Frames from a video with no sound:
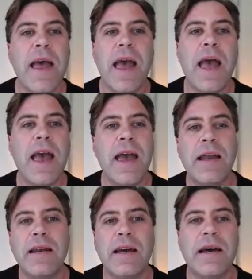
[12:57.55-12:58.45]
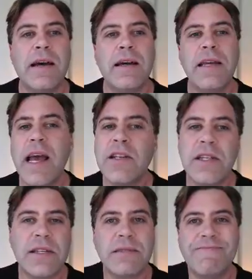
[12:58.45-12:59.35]
And yeah,
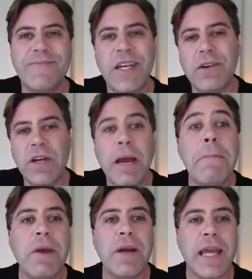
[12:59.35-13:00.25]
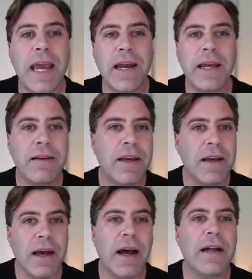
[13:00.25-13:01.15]
just, you know, communicating
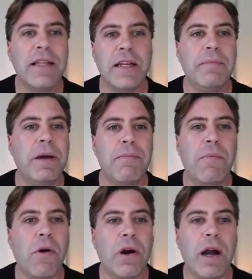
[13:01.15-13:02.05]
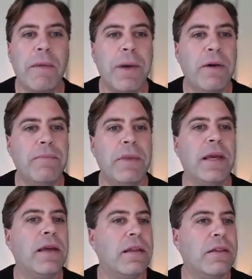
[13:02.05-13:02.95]
a little bit more about
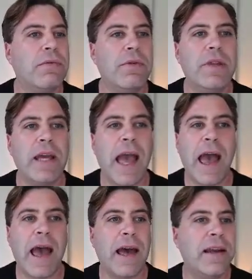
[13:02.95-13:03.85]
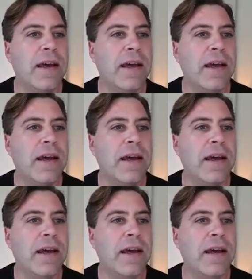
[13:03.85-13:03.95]
me through the ad